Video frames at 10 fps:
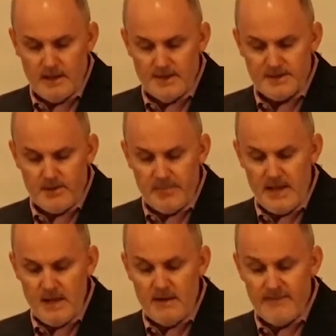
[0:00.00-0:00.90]
It's on a
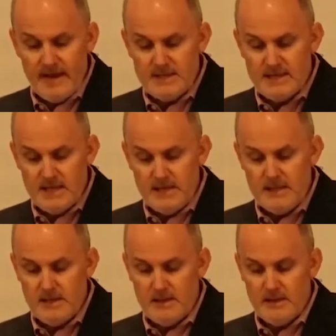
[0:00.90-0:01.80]
PE of
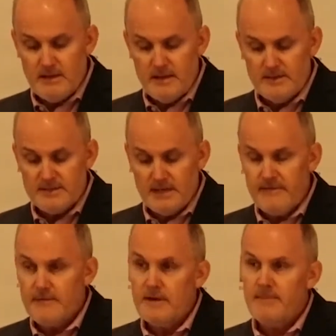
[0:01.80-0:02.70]
18. It'll
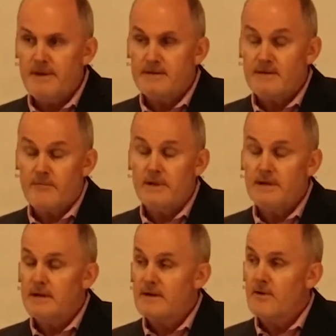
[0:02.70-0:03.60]
deliver EPS,
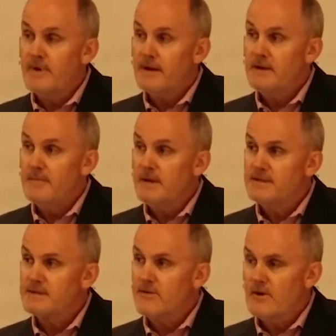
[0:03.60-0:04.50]
3-year compound
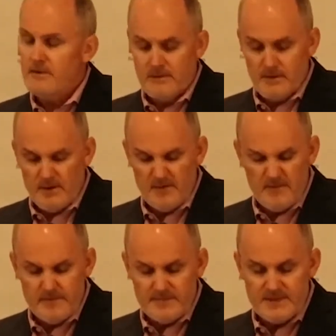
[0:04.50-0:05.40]
EPS growth of
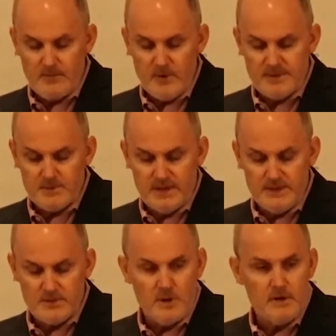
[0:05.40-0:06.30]
somewhere
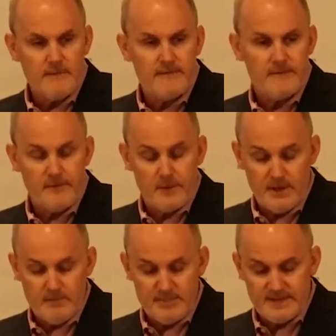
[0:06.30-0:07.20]
between 12 and
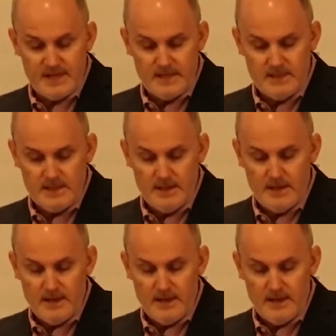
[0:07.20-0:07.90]
14%,